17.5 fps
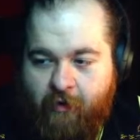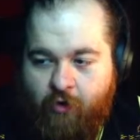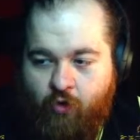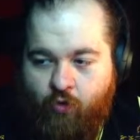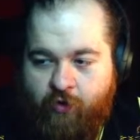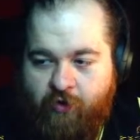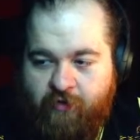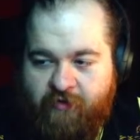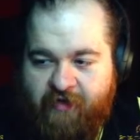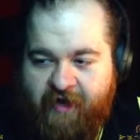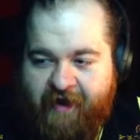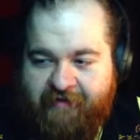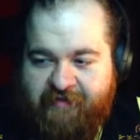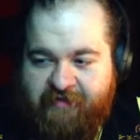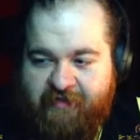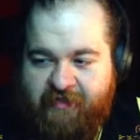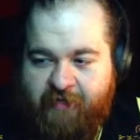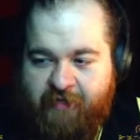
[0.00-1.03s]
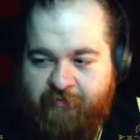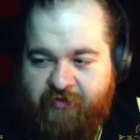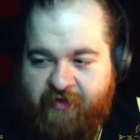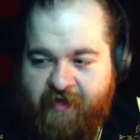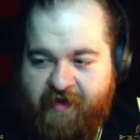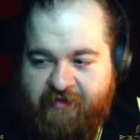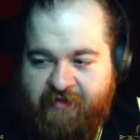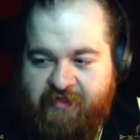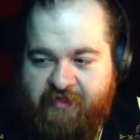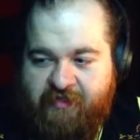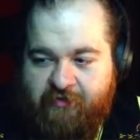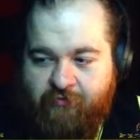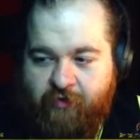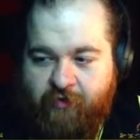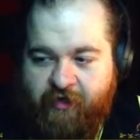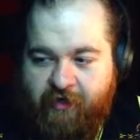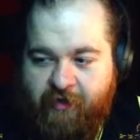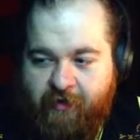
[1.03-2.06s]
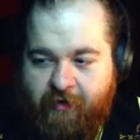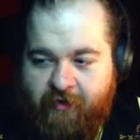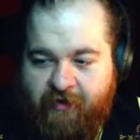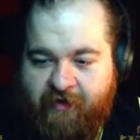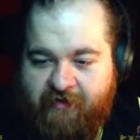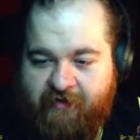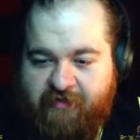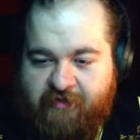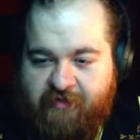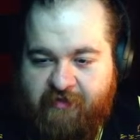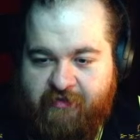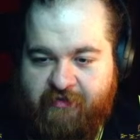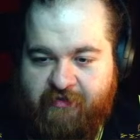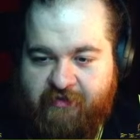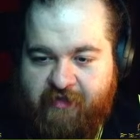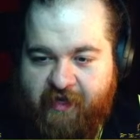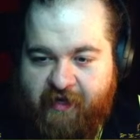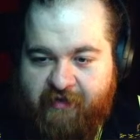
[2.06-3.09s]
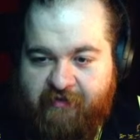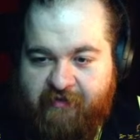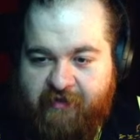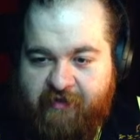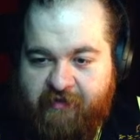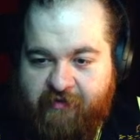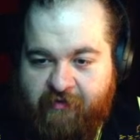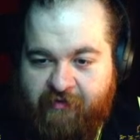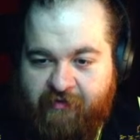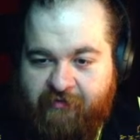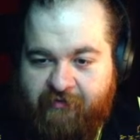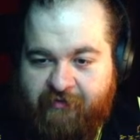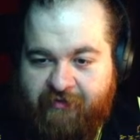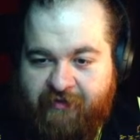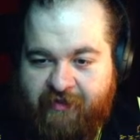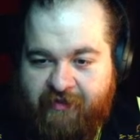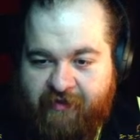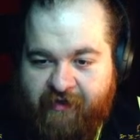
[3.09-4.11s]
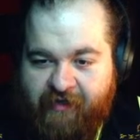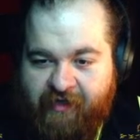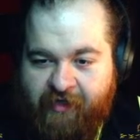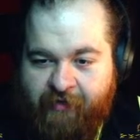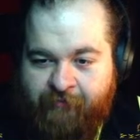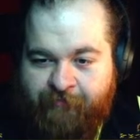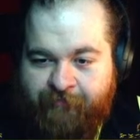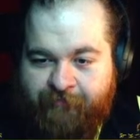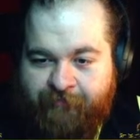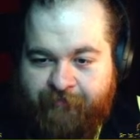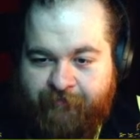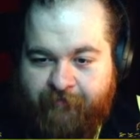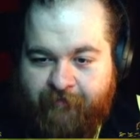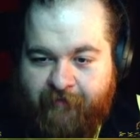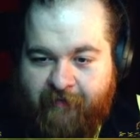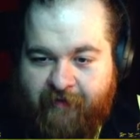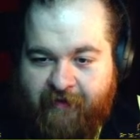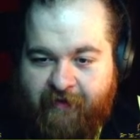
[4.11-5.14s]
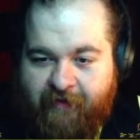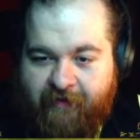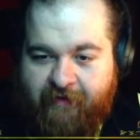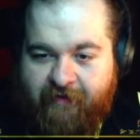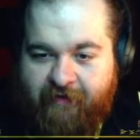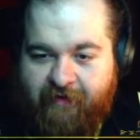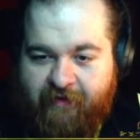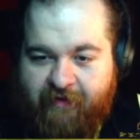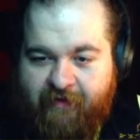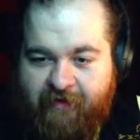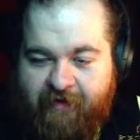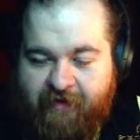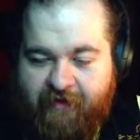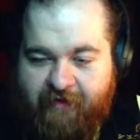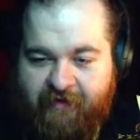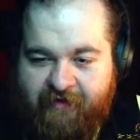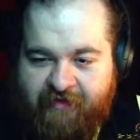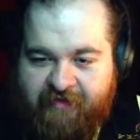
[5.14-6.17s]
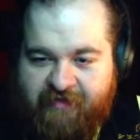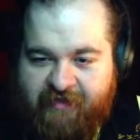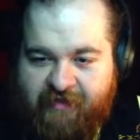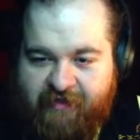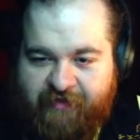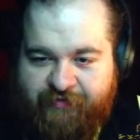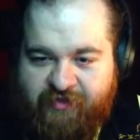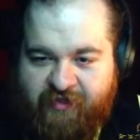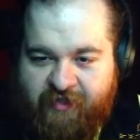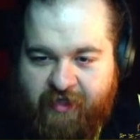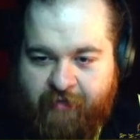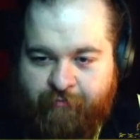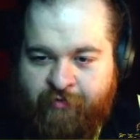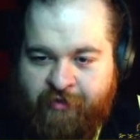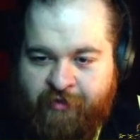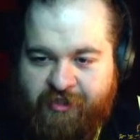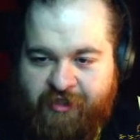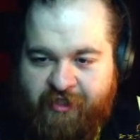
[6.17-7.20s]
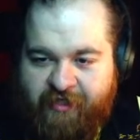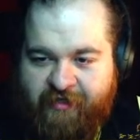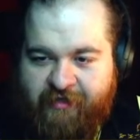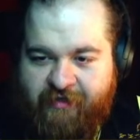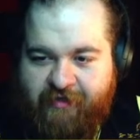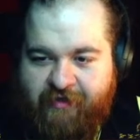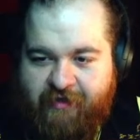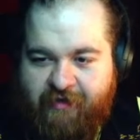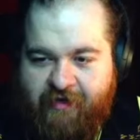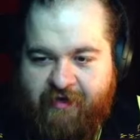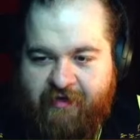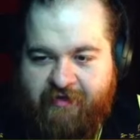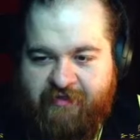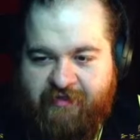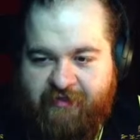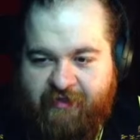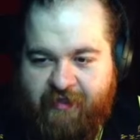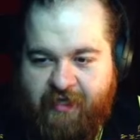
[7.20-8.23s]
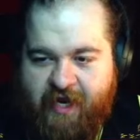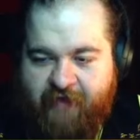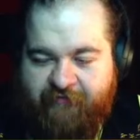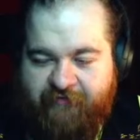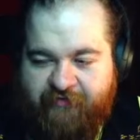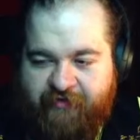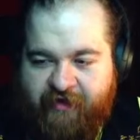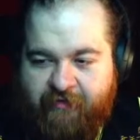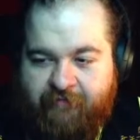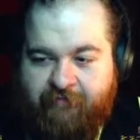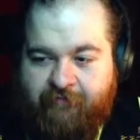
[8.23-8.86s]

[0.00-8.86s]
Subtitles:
we're not in a place where it is ideal, you know? Because there's a lot of bush here, there's a lot of everything.